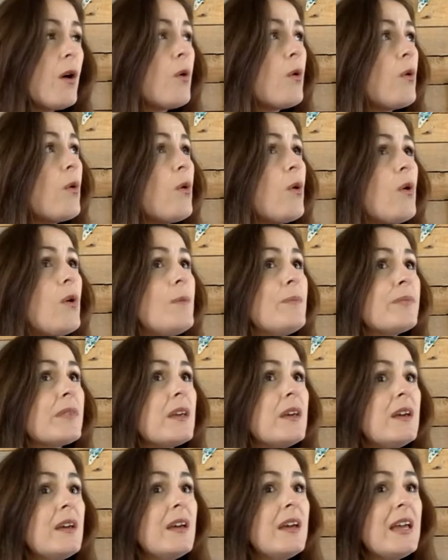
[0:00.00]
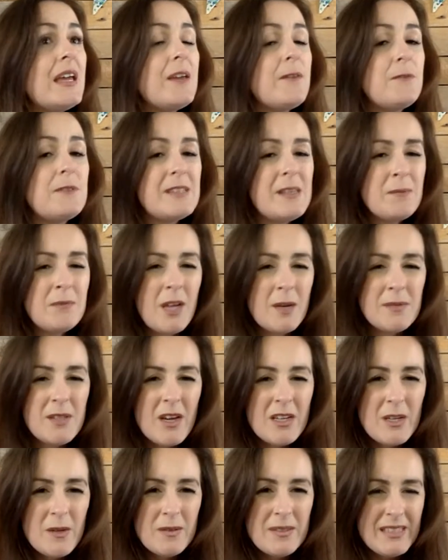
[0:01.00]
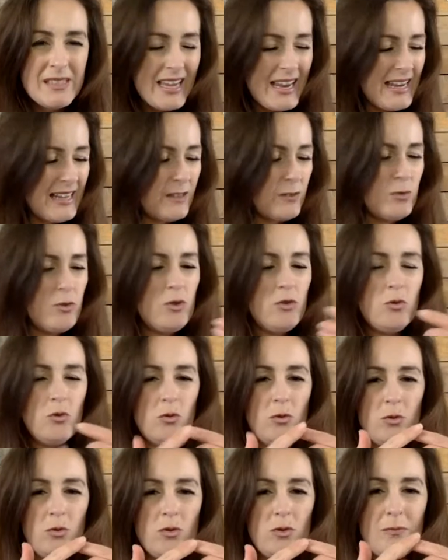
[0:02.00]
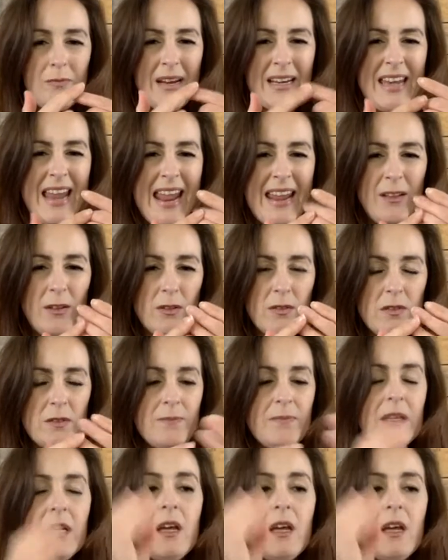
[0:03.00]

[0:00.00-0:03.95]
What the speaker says: or if sometimes I used to get little sores on my nails,